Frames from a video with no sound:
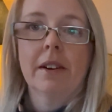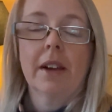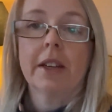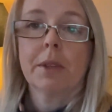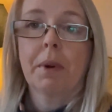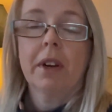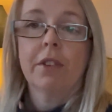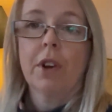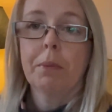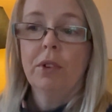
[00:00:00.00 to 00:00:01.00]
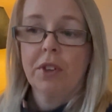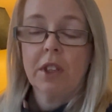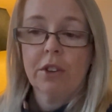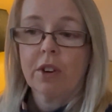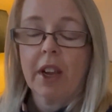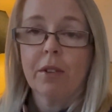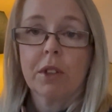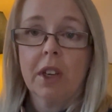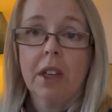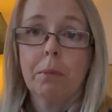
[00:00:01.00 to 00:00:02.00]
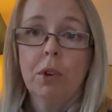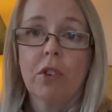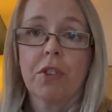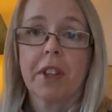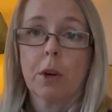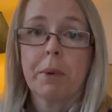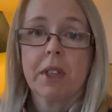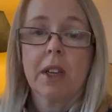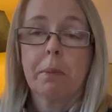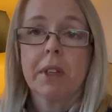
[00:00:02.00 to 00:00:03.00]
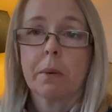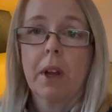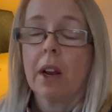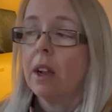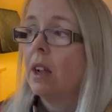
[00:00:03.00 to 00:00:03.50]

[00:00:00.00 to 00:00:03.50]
I swear, if I moved to the other couch, he'd move over there beside me as well.